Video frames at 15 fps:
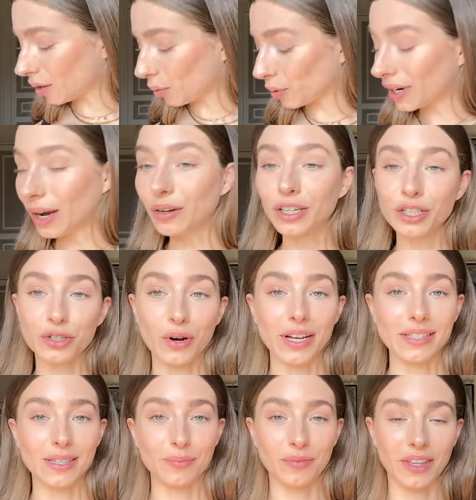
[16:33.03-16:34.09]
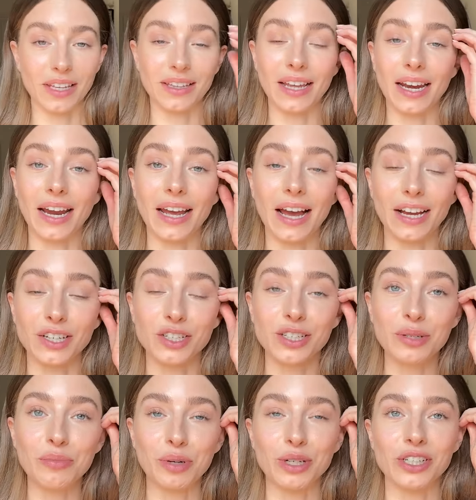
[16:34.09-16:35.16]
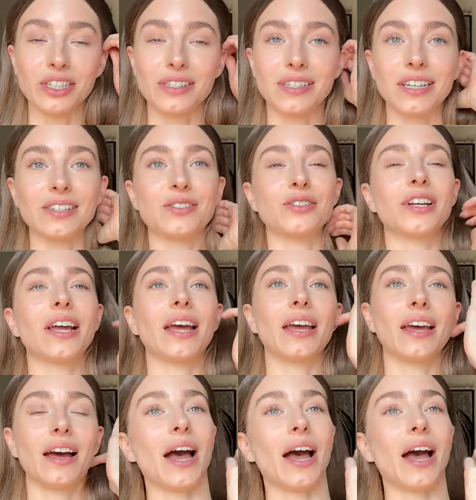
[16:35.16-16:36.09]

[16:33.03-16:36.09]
We're now going to try something that I actually purchased yesterday.